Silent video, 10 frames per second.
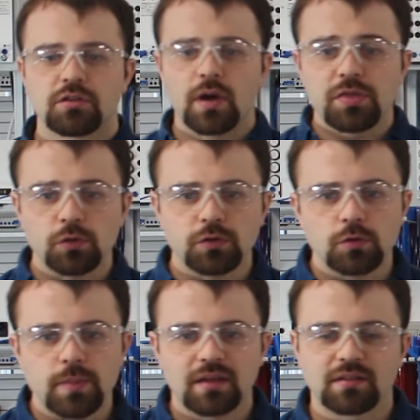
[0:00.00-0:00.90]
So I thought it
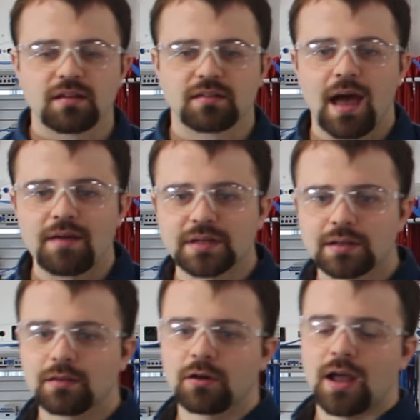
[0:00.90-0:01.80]
would make sense to have a
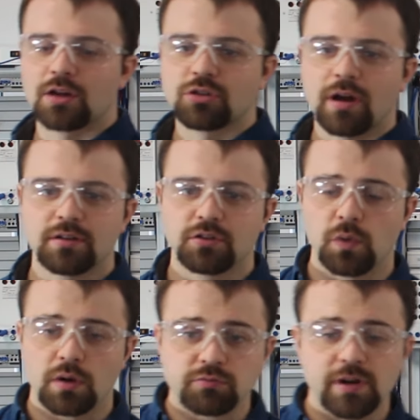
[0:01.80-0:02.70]
little look at trying to
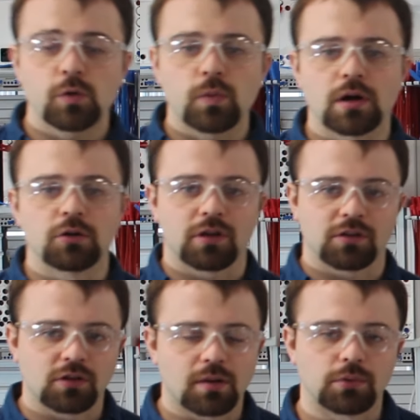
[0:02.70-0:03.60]
do a real-world
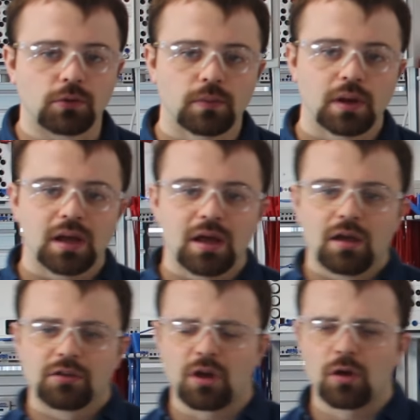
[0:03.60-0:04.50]
example.
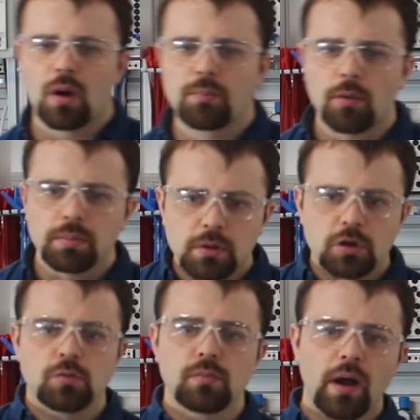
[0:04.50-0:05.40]
So a problem that
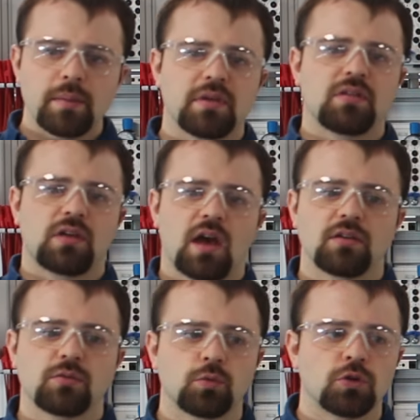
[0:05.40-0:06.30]
you might be
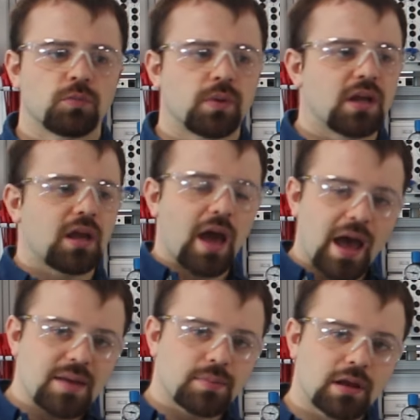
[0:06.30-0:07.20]
set would be
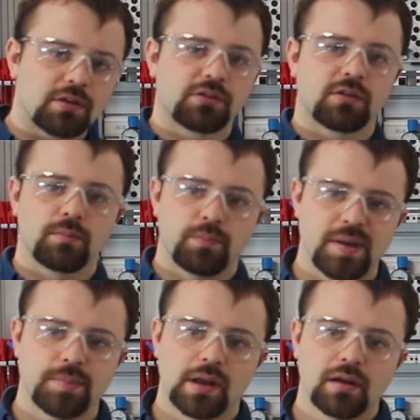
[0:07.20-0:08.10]
A plus,
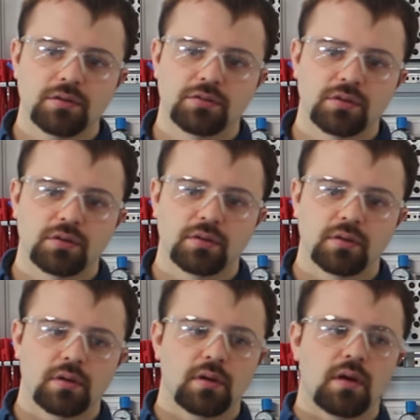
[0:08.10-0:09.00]
B plus,
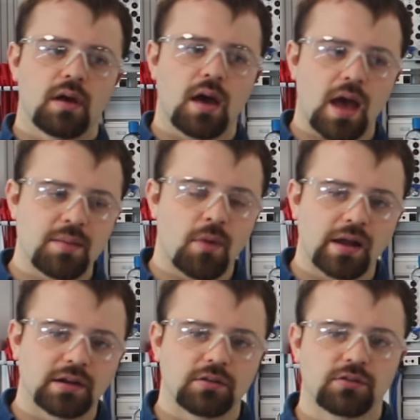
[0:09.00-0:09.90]
A
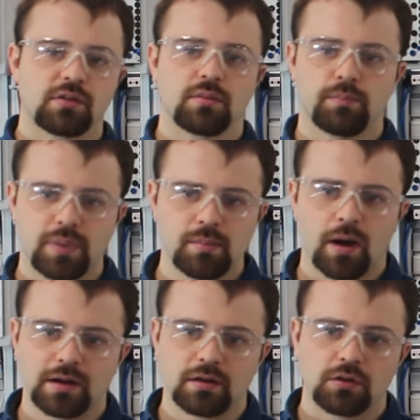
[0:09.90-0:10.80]
minus, B
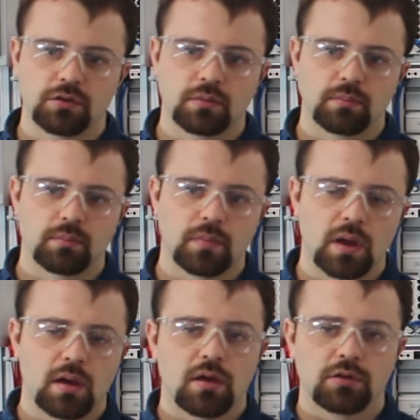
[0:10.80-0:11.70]
minus.
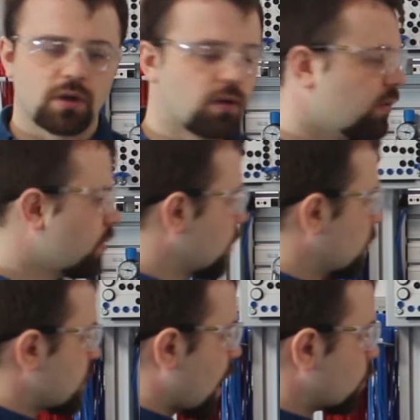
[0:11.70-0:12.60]
So
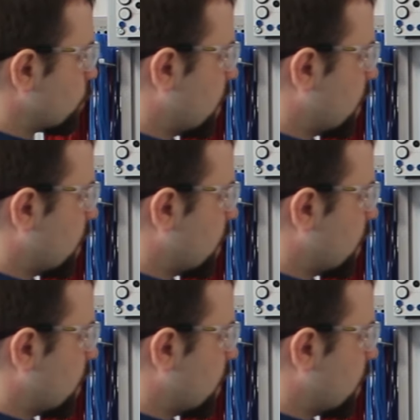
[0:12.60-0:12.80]
that would